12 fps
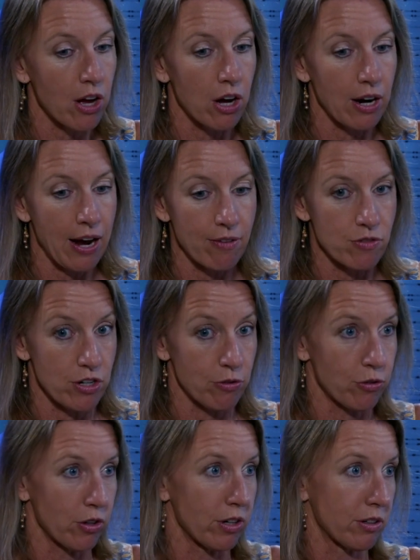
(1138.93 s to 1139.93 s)
have
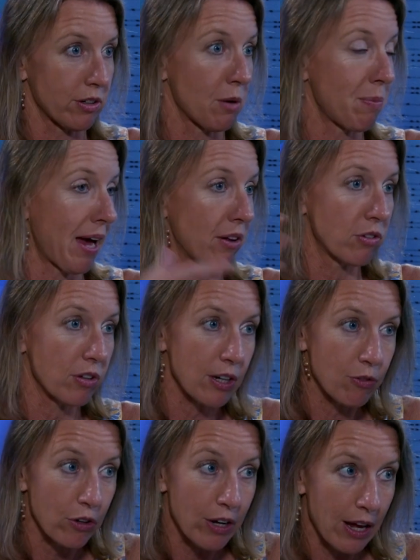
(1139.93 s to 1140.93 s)
different capacity
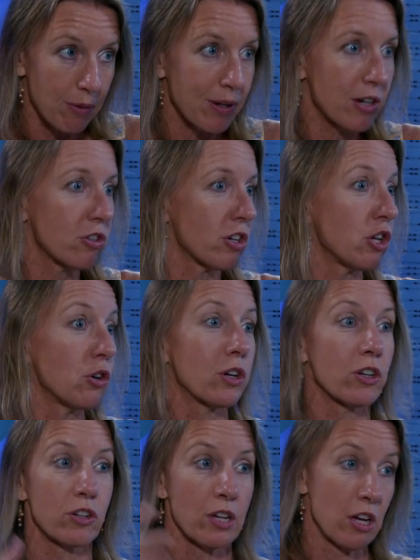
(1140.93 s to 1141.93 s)
for damage, and you
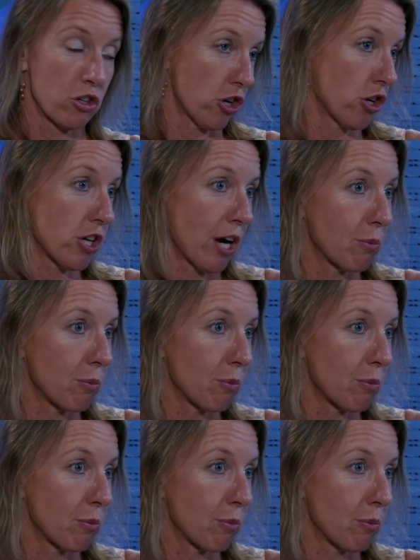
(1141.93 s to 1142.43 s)
could charge higher